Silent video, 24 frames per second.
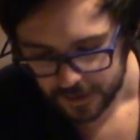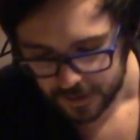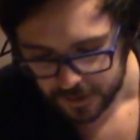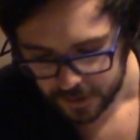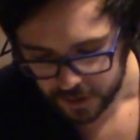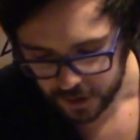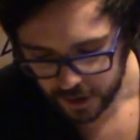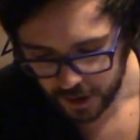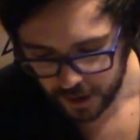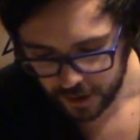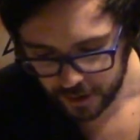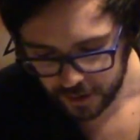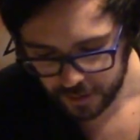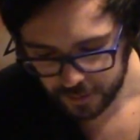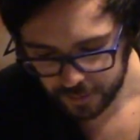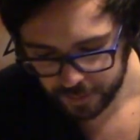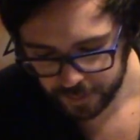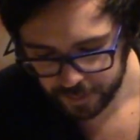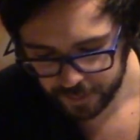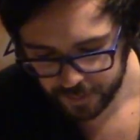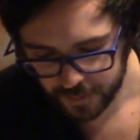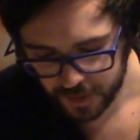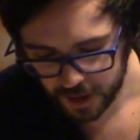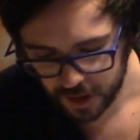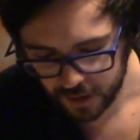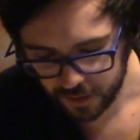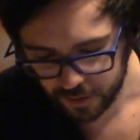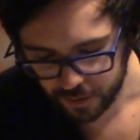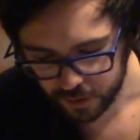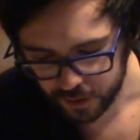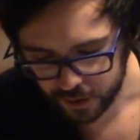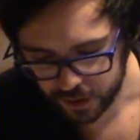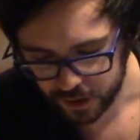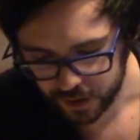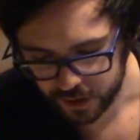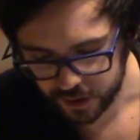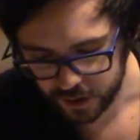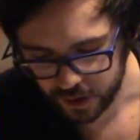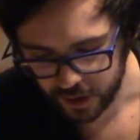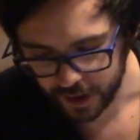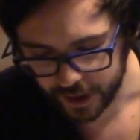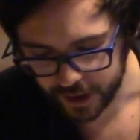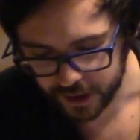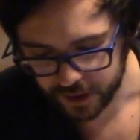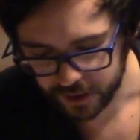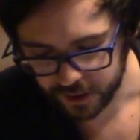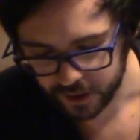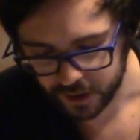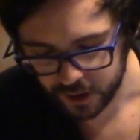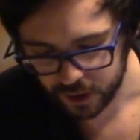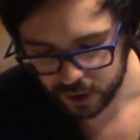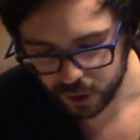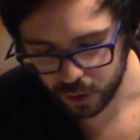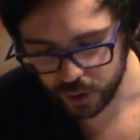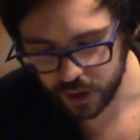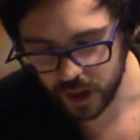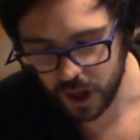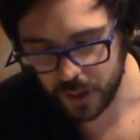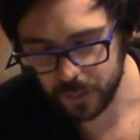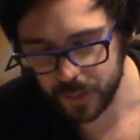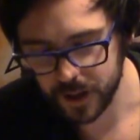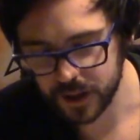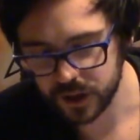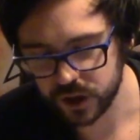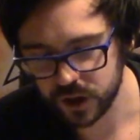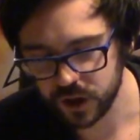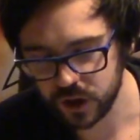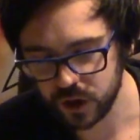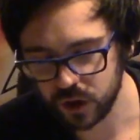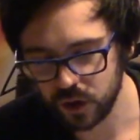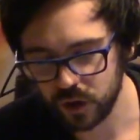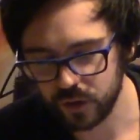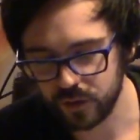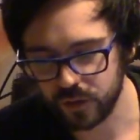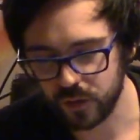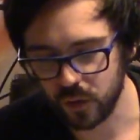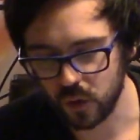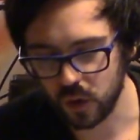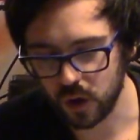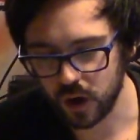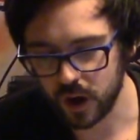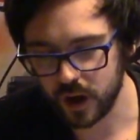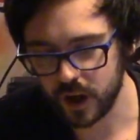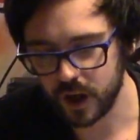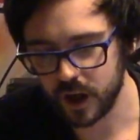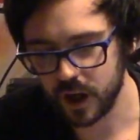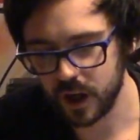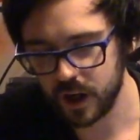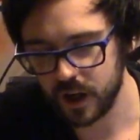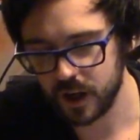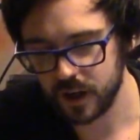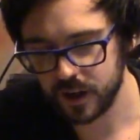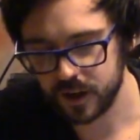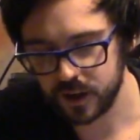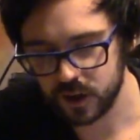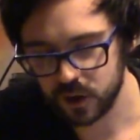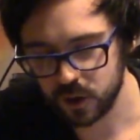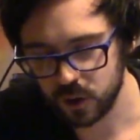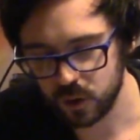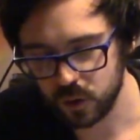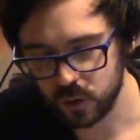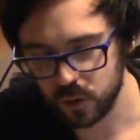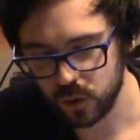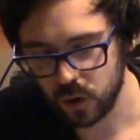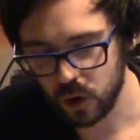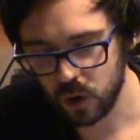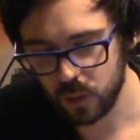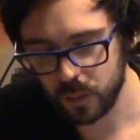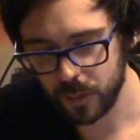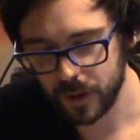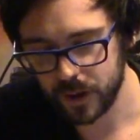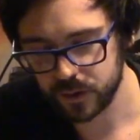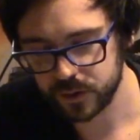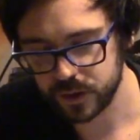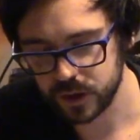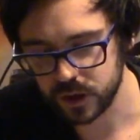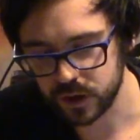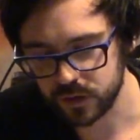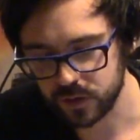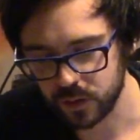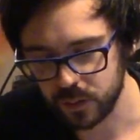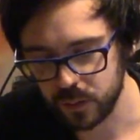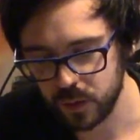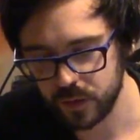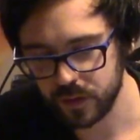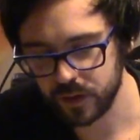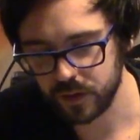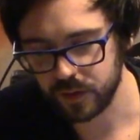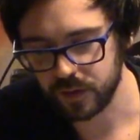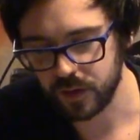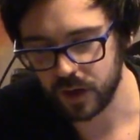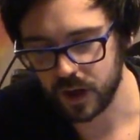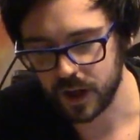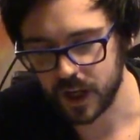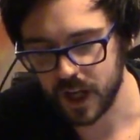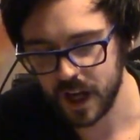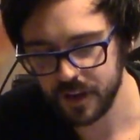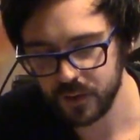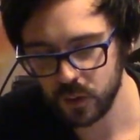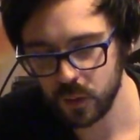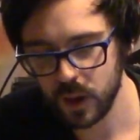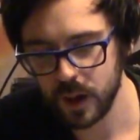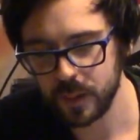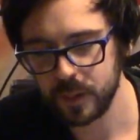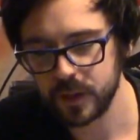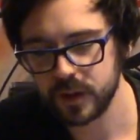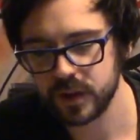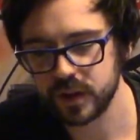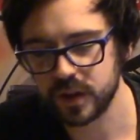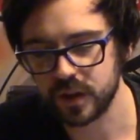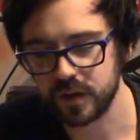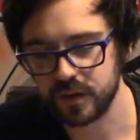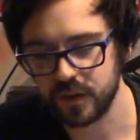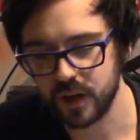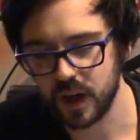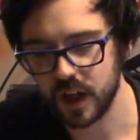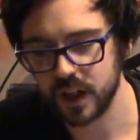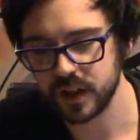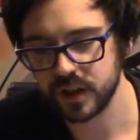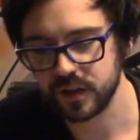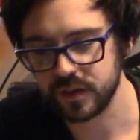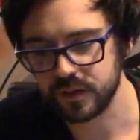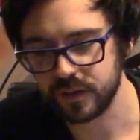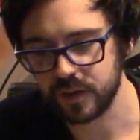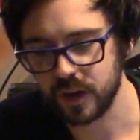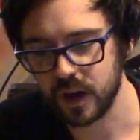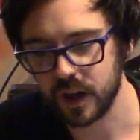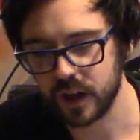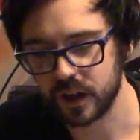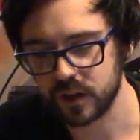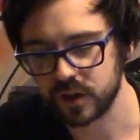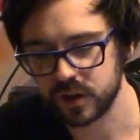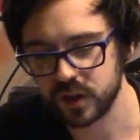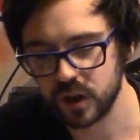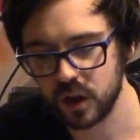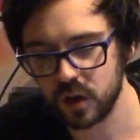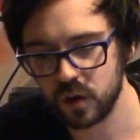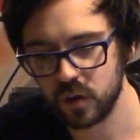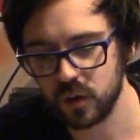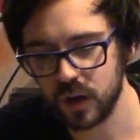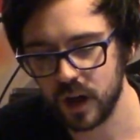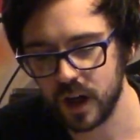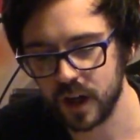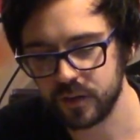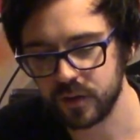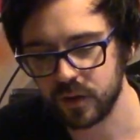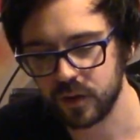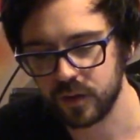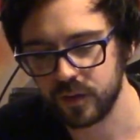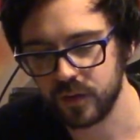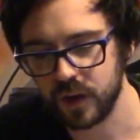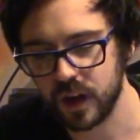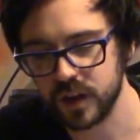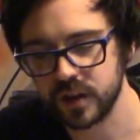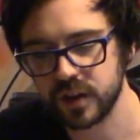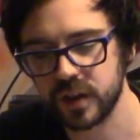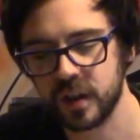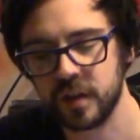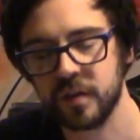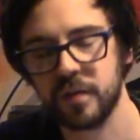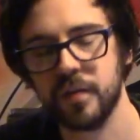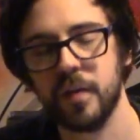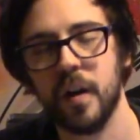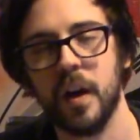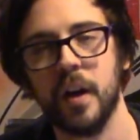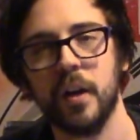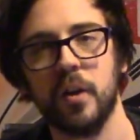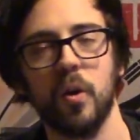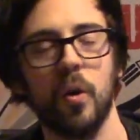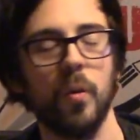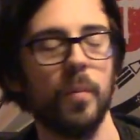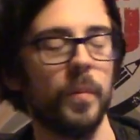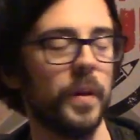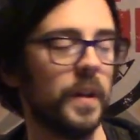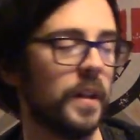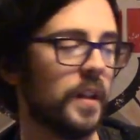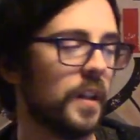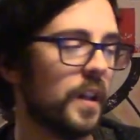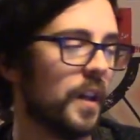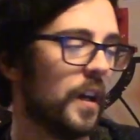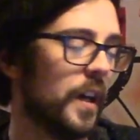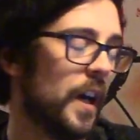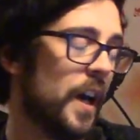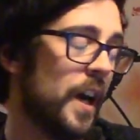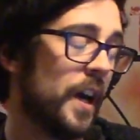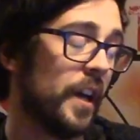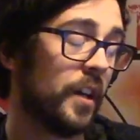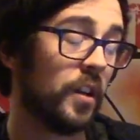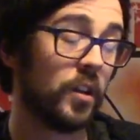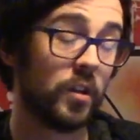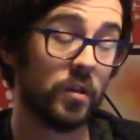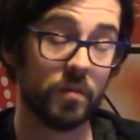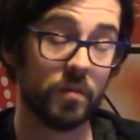So yeah, if you're into the end, so yeah, basically you would, you know, all penalties for moving and firing heavy weapons, advance and firing assault, and for advancing and firing combat. Yeah,